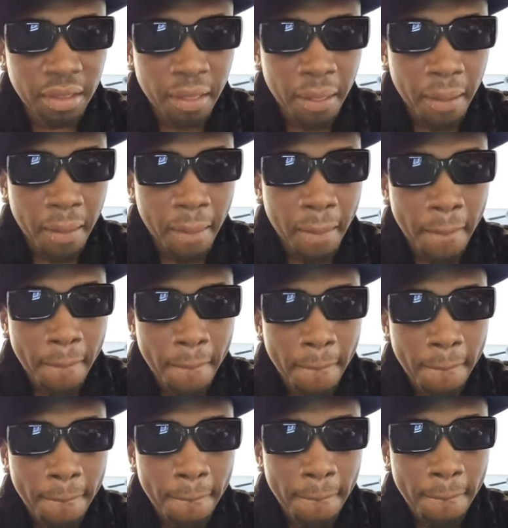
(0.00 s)

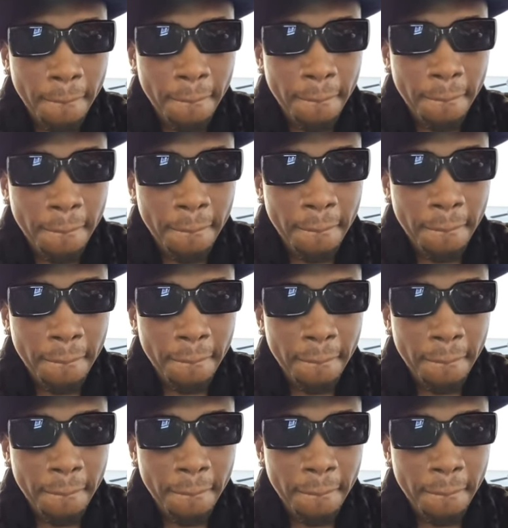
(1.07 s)
Nobody speaks.